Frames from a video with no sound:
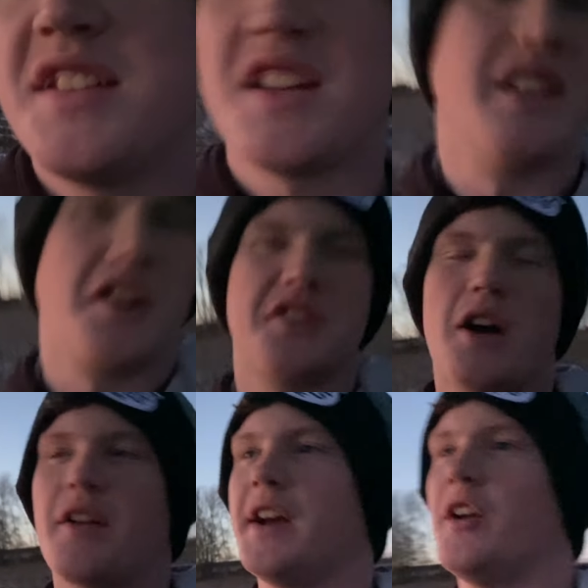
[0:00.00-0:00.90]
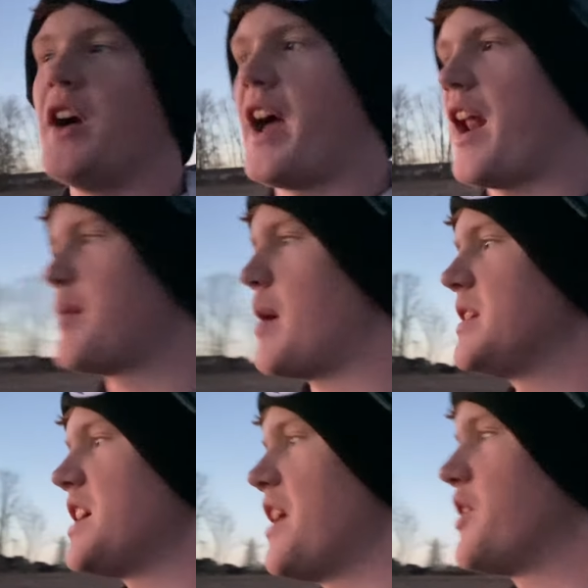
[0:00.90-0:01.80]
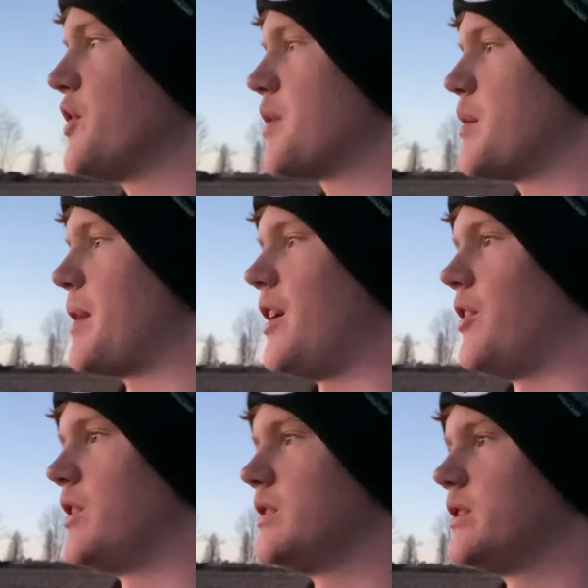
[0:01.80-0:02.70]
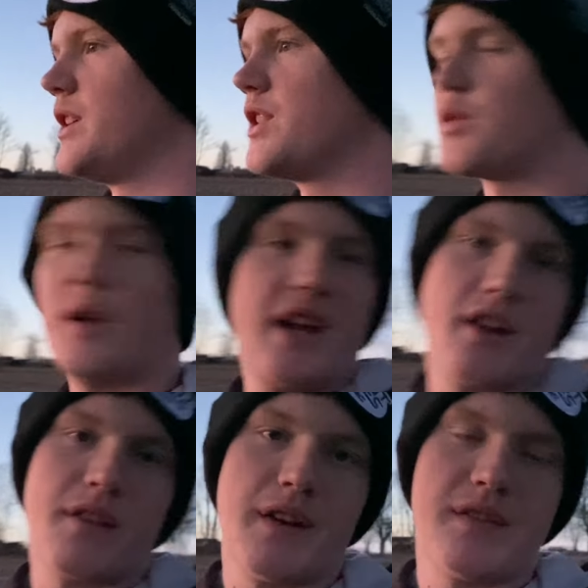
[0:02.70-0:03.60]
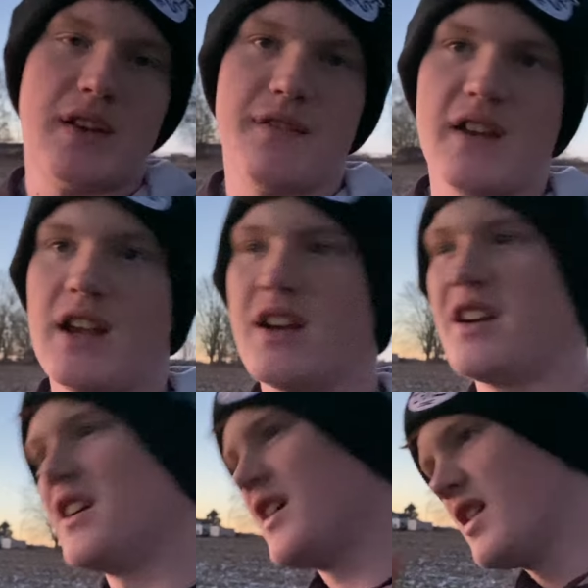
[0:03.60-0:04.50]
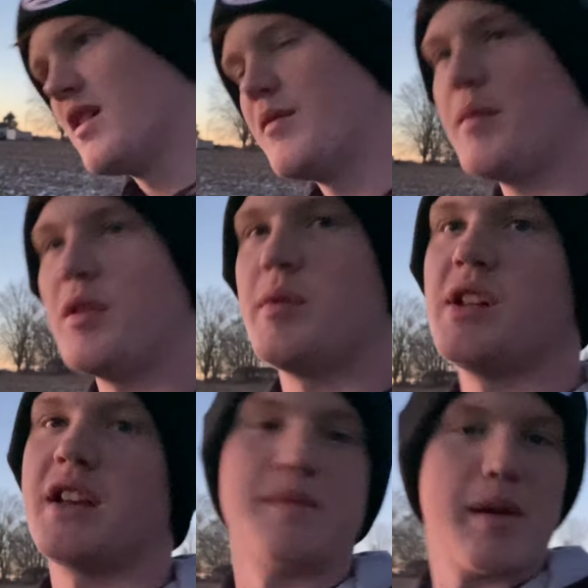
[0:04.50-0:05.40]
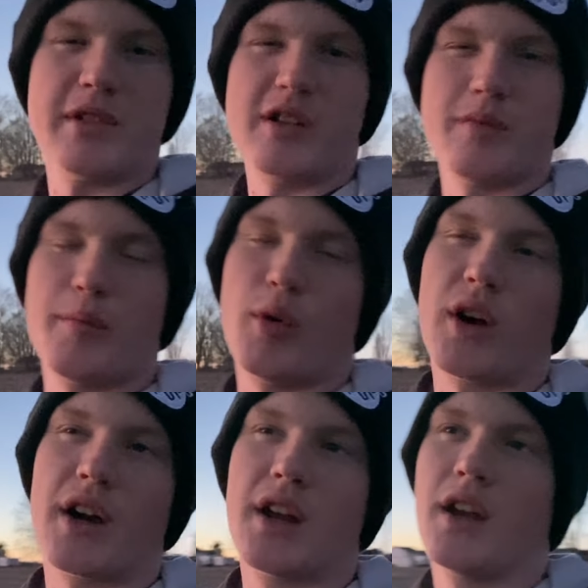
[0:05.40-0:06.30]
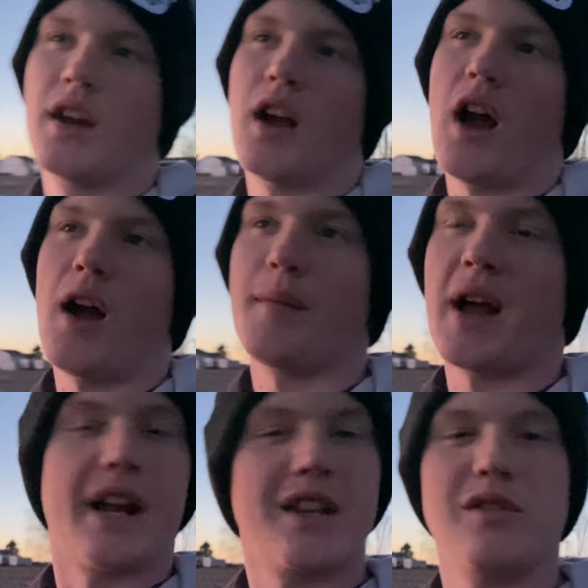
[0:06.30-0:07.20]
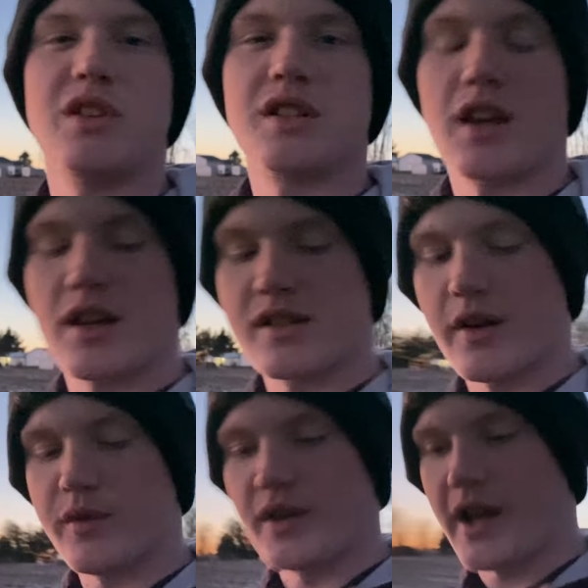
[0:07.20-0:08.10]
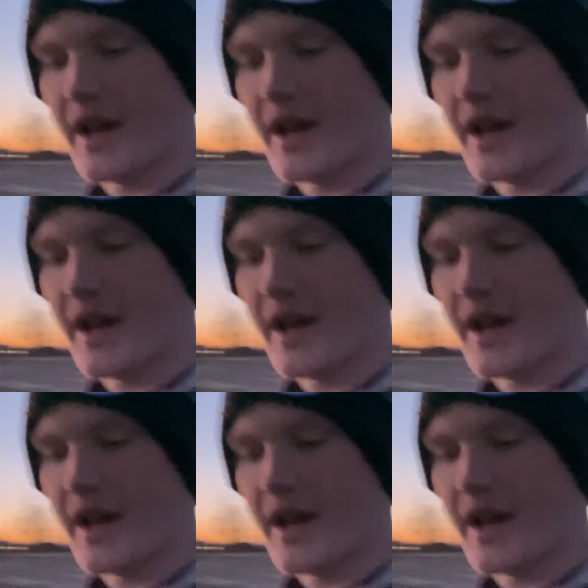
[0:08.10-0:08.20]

is a little downhill, and I'd probably say that those were about 350 feet, maybe a little bit less, maybe a little bit more. I'm not gonna U-disc it because I don't feel like